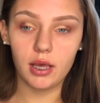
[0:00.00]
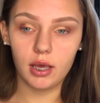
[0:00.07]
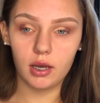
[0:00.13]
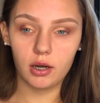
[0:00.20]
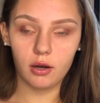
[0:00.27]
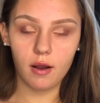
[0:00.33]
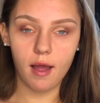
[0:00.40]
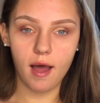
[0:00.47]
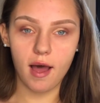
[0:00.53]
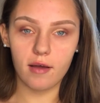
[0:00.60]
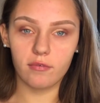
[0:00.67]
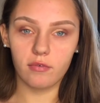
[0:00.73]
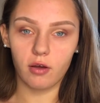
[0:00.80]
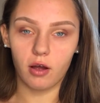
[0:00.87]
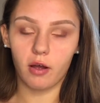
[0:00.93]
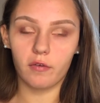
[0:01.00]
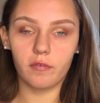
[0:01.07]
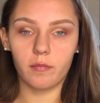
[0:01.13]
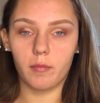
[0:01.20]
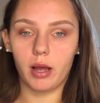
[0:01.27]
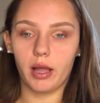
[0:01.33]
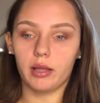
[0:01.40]
inner half of
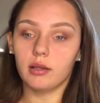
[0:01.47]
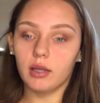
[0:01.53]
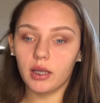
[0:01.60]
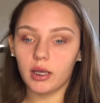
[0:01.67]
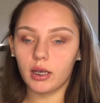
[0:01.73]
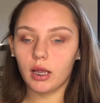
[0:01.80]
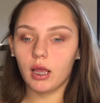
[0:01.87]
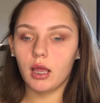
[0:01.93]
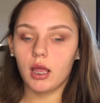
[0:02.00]
my lid.